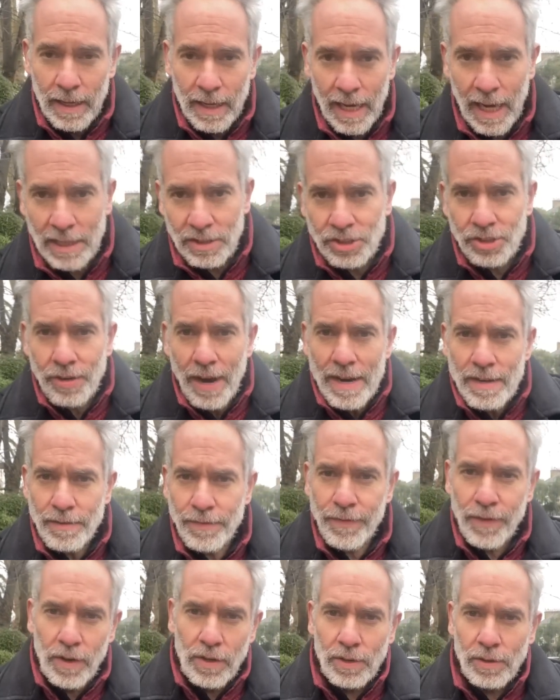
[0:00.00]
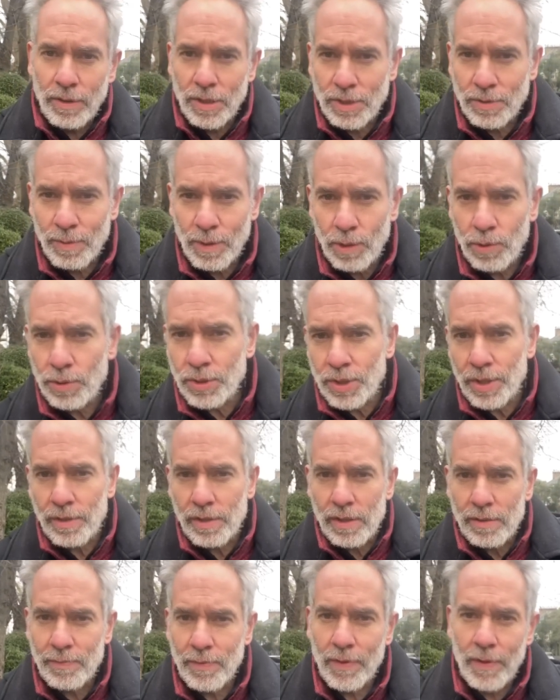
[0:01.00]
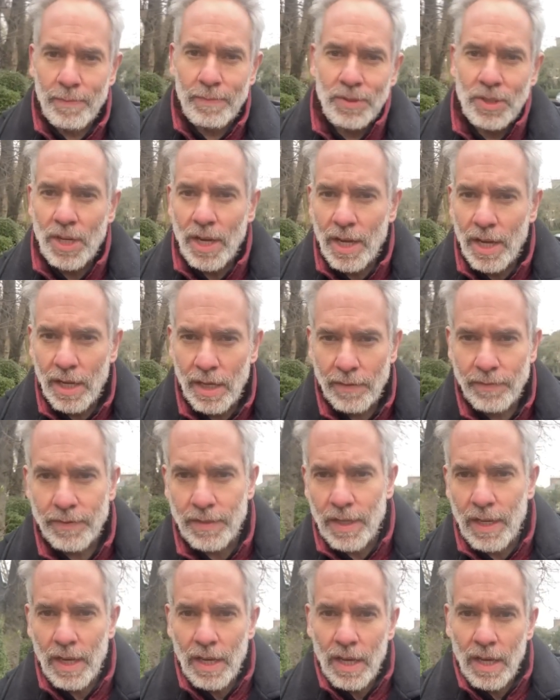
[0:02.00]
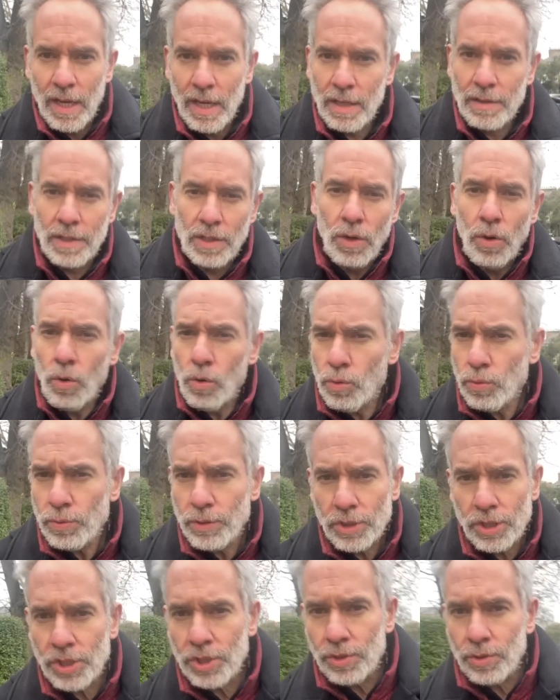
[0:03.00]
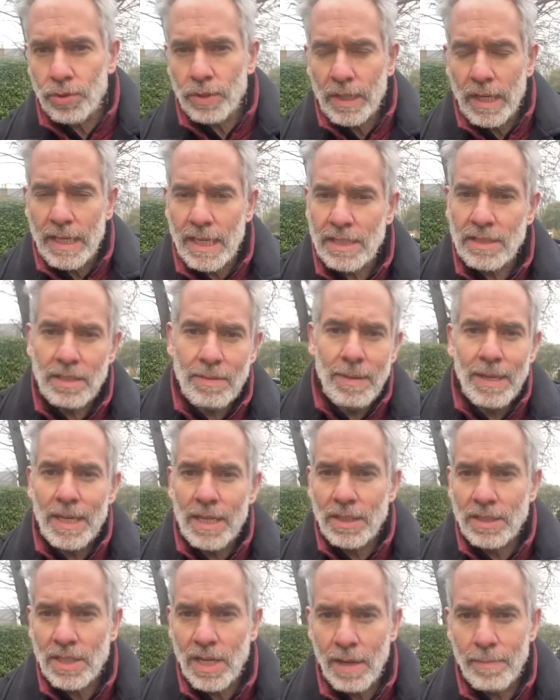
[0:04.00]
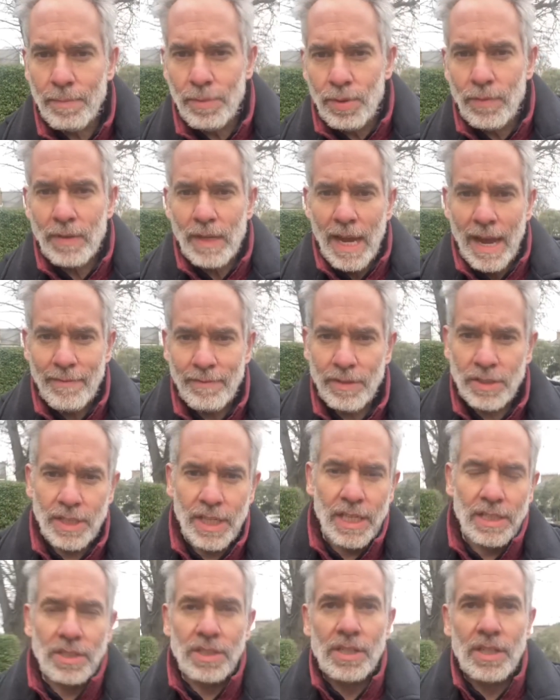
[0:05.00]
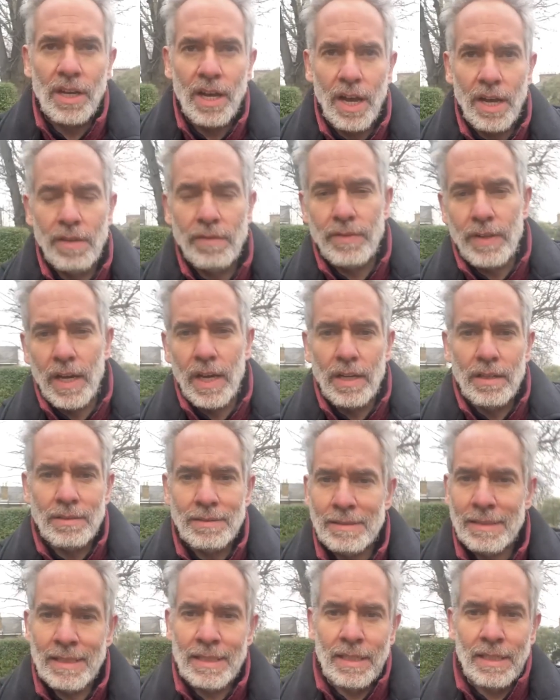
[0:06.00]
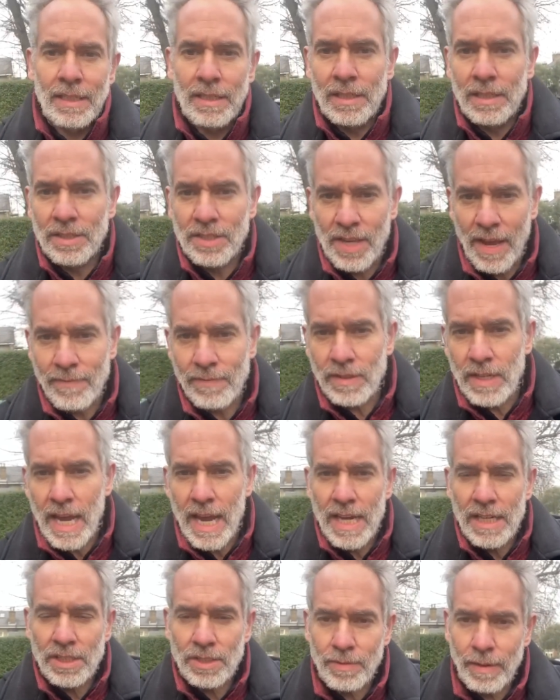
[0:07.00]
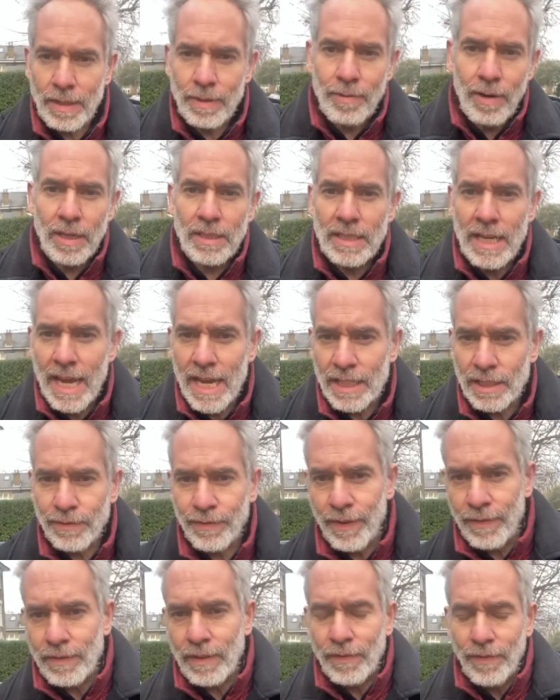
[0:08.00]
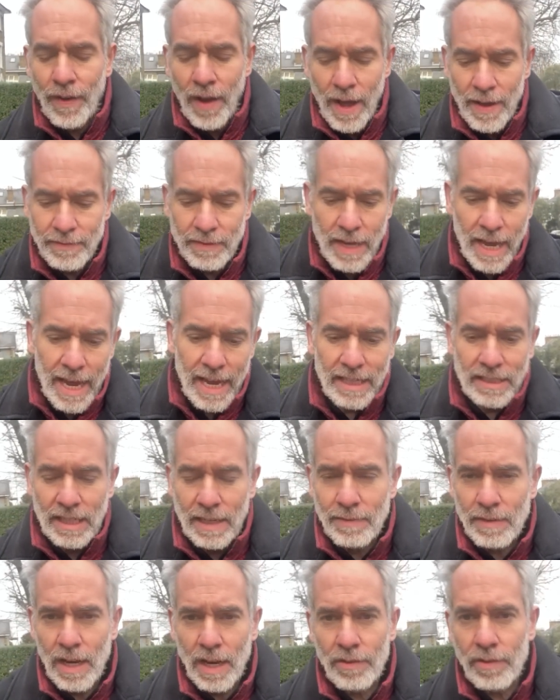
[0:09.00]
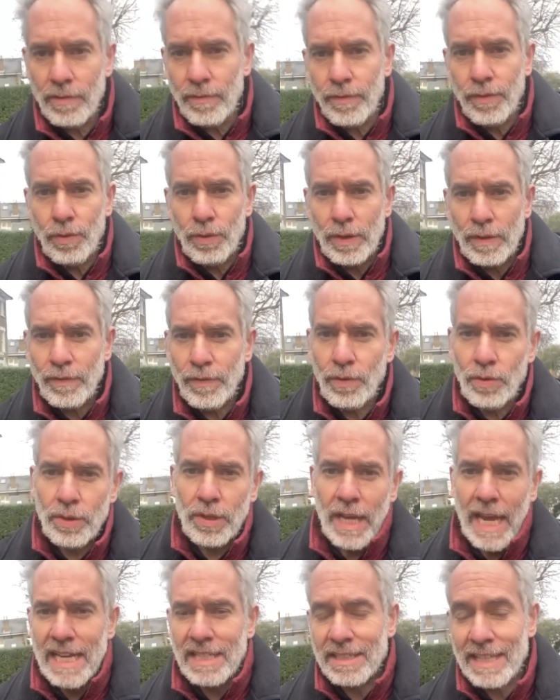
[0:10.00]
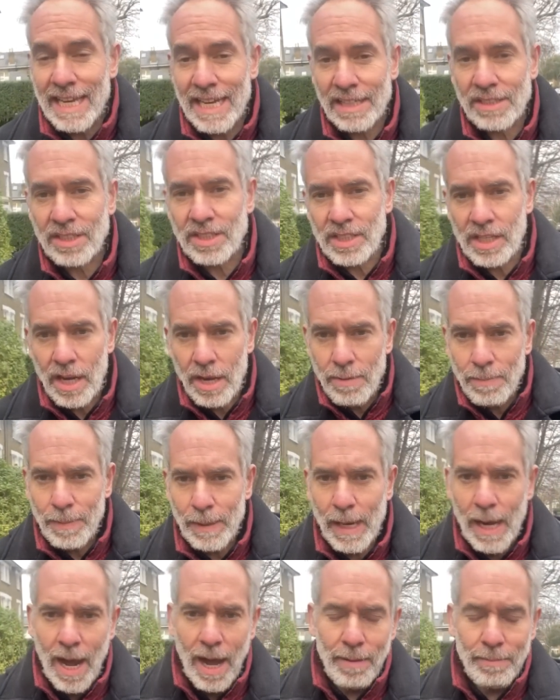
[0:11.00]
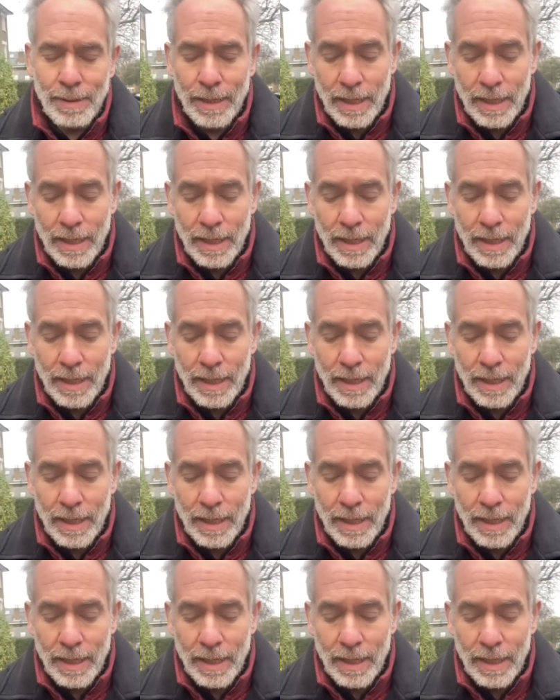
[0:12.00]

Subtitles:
And trend followers will also have observed that all the short and intermediate term moving averages over 7 days, 21 days, 55 days, even 144 days, they are sloping up.